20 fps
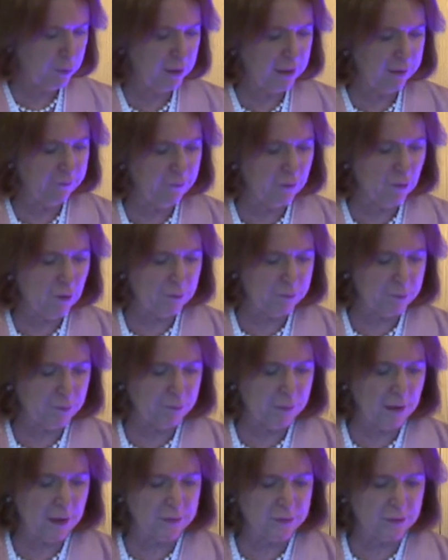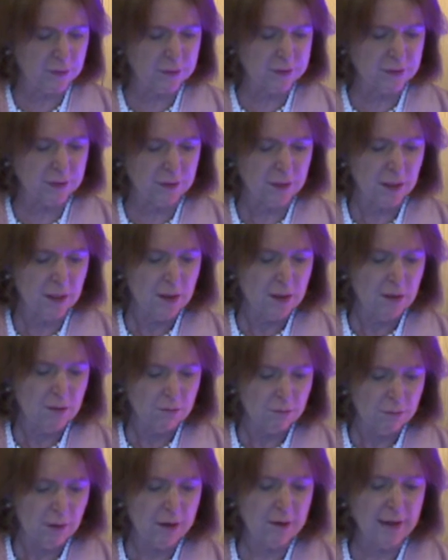putting forward proposals and
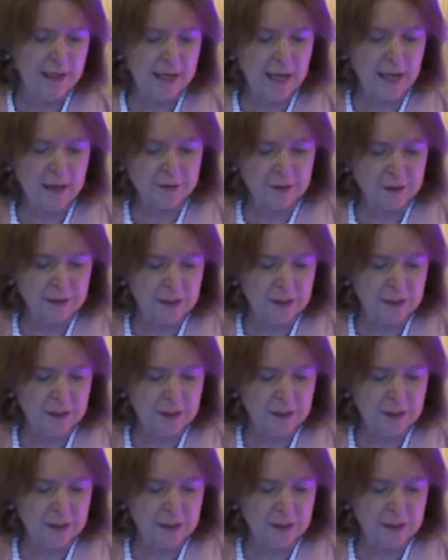rolling out